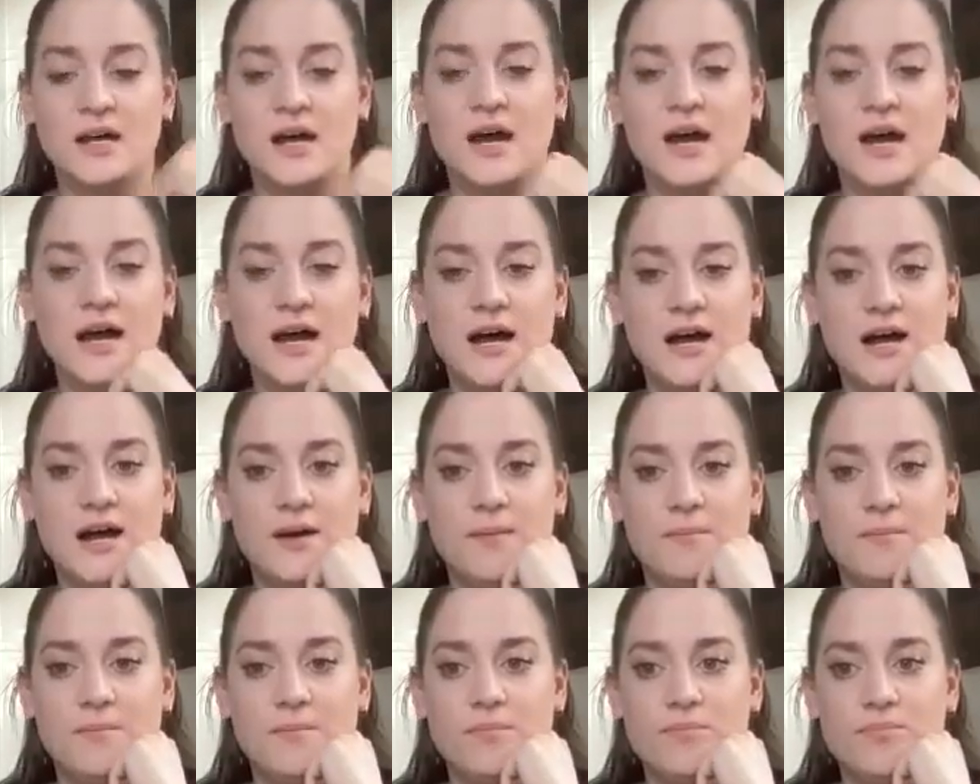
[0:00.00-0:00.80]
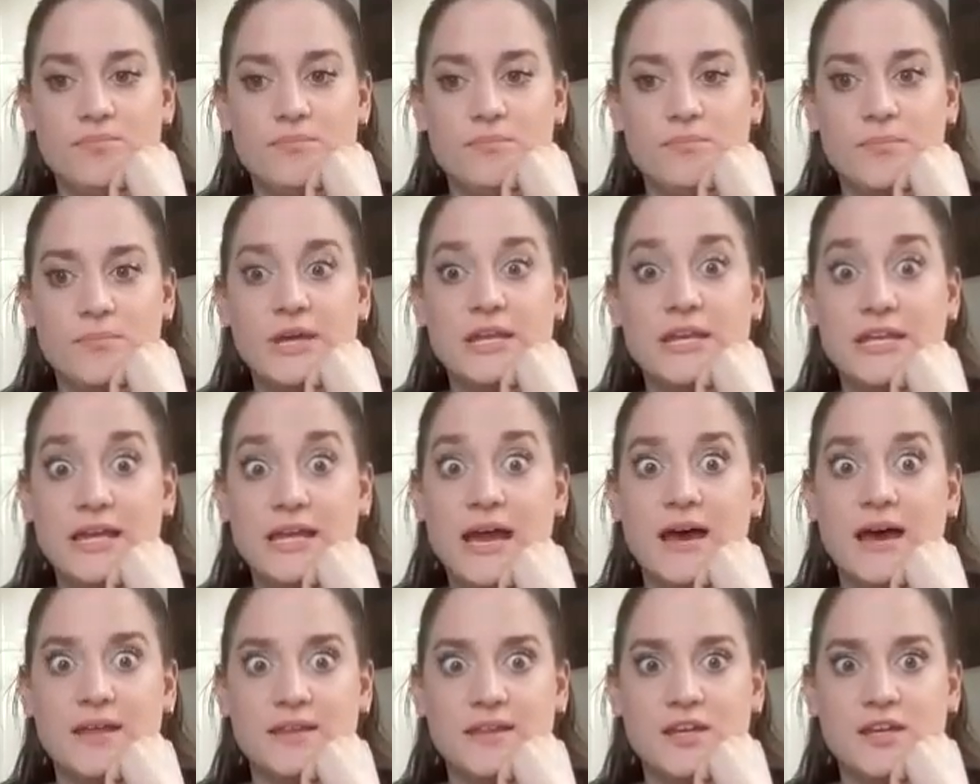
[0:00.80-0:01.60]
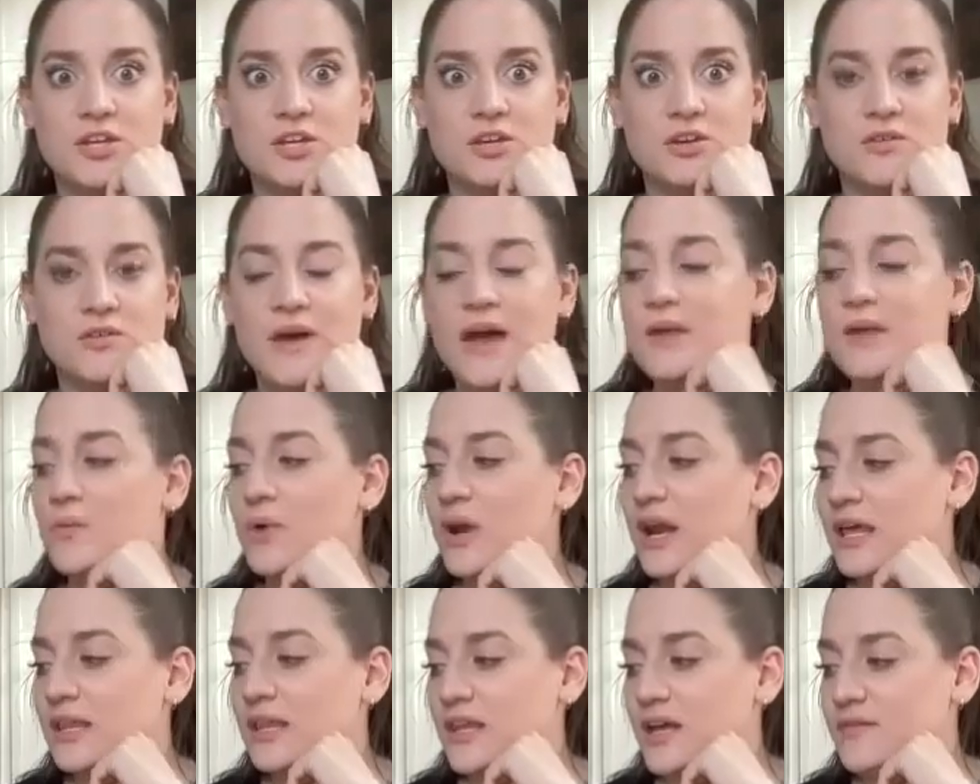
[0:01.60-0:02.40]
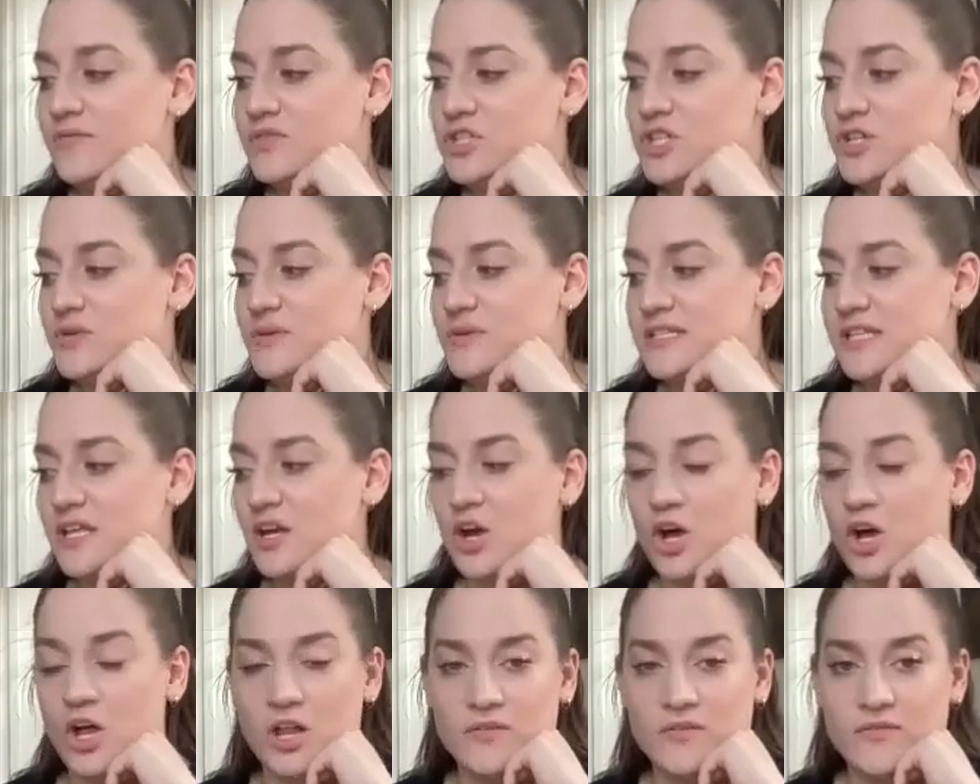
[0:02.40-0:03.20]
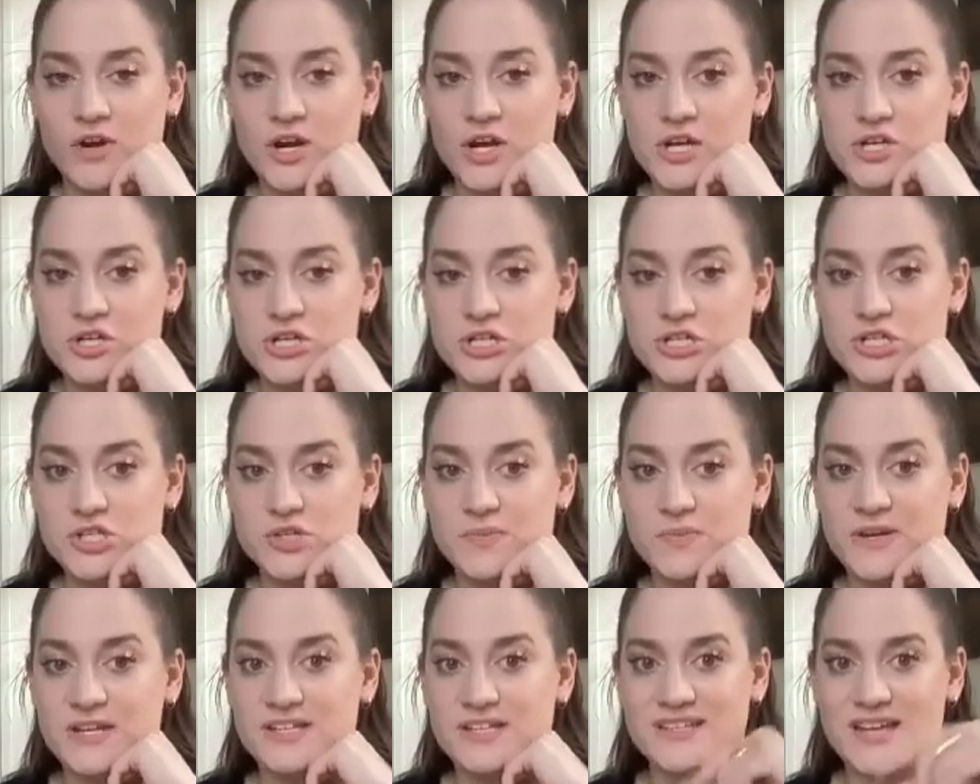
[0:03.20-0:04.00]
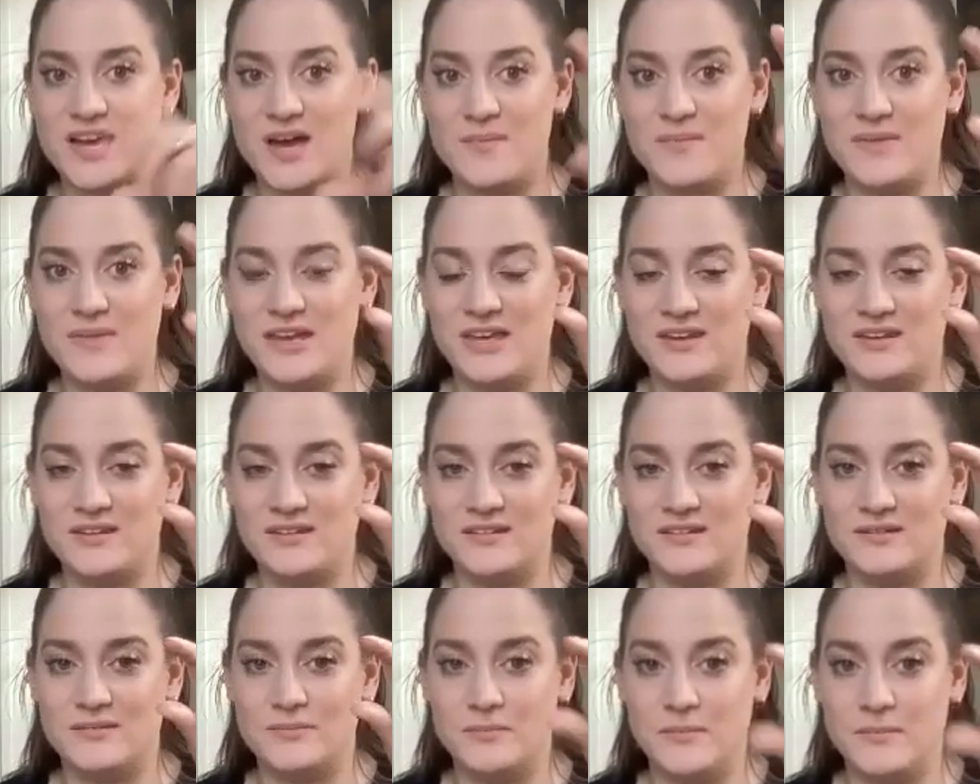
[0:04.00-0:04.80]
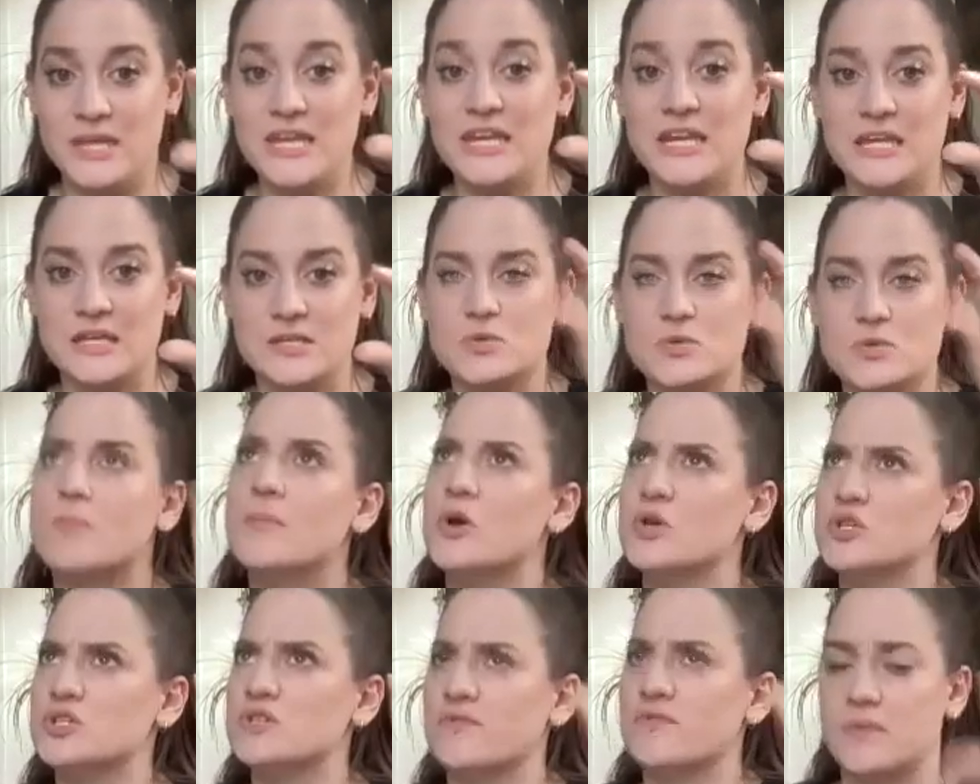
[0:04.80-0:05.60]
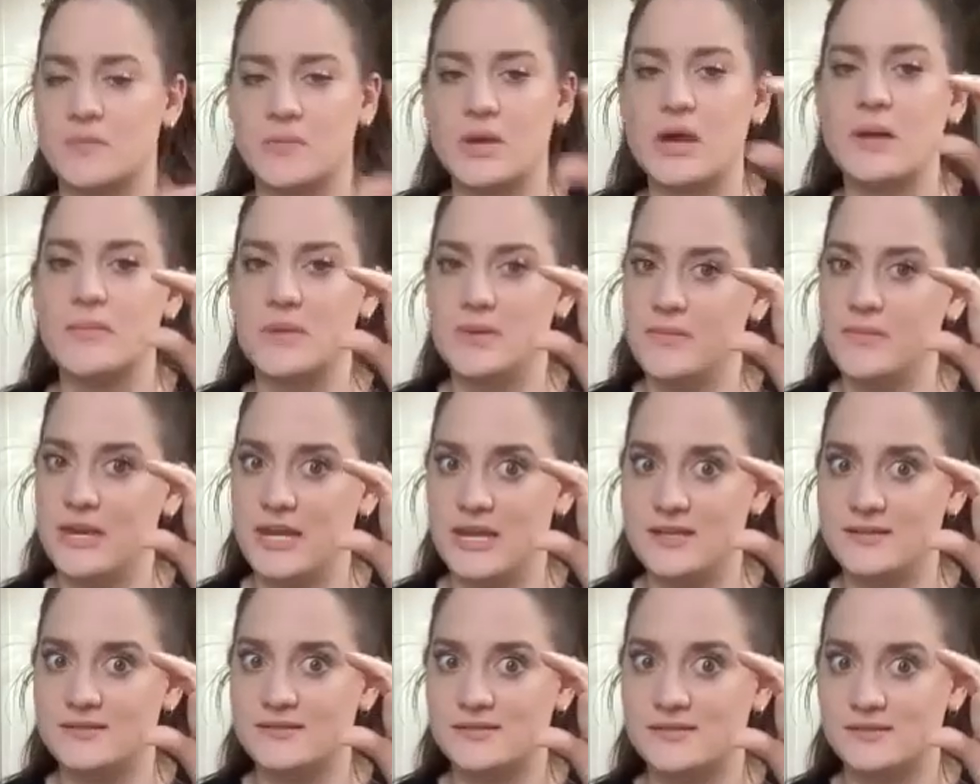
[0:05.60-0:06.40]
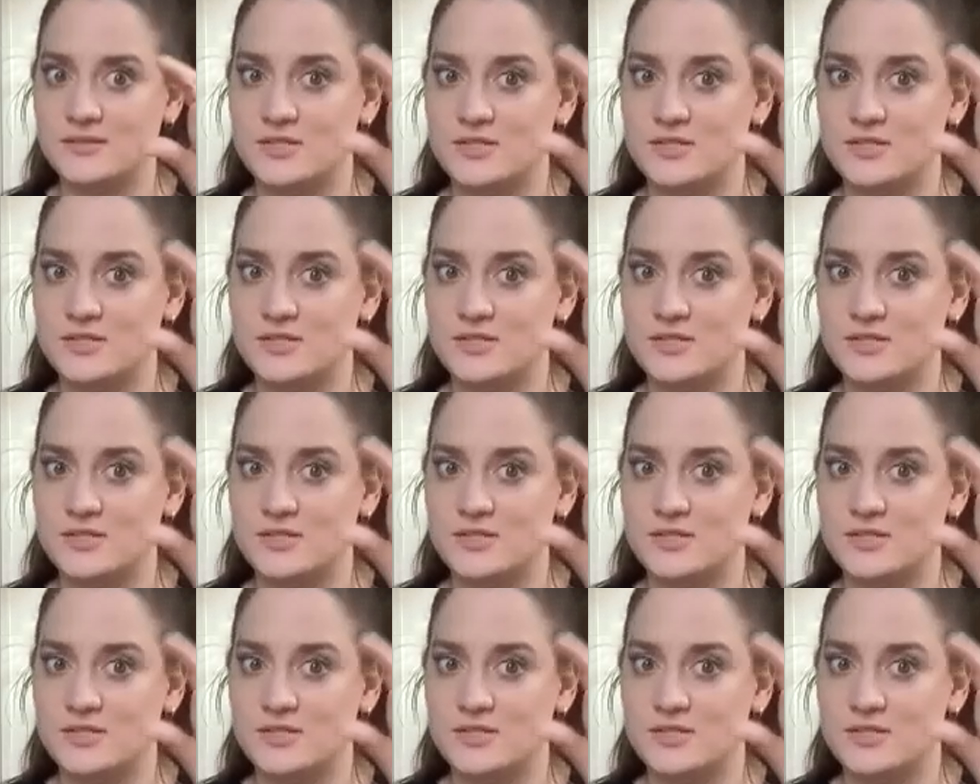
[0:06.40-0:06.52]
But yeah, they do. And what I love too is that all of our hydration sprays come in minis, or most of them come in minis.